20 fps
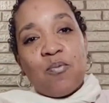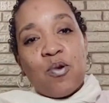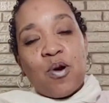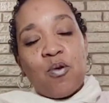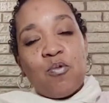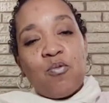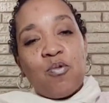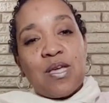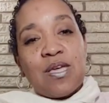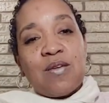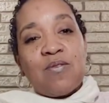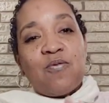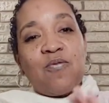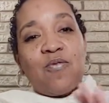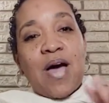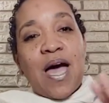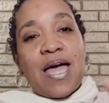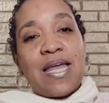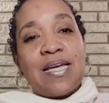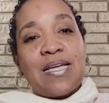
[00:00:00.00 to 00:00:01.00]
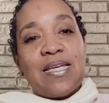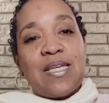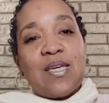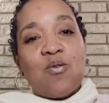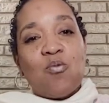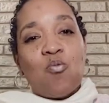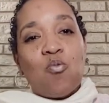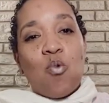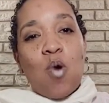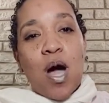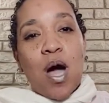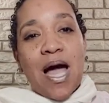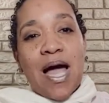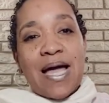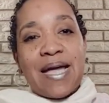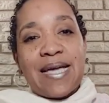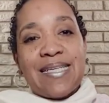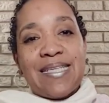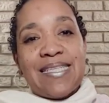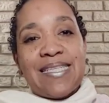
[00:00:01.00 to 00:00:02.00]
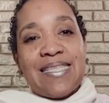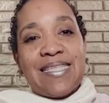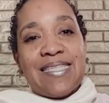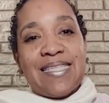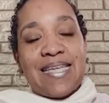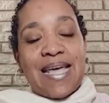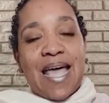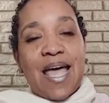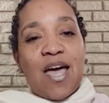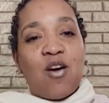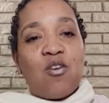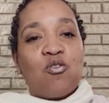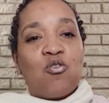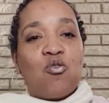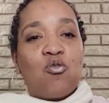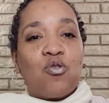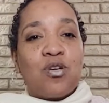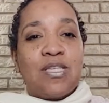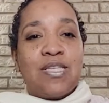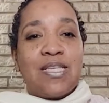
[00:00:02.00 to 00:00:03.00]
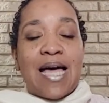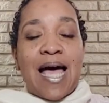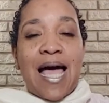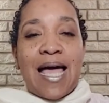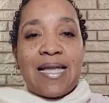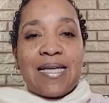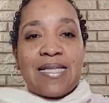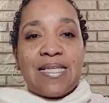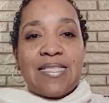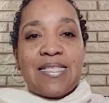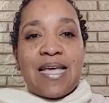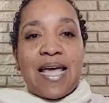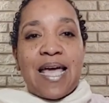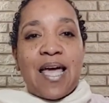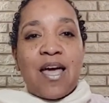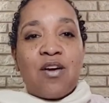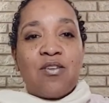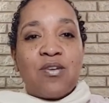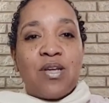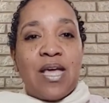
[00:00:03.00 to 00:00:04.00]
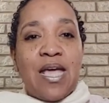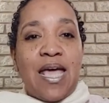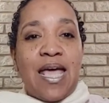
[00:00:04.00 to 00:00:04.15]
where we can finally wind it down or dial it down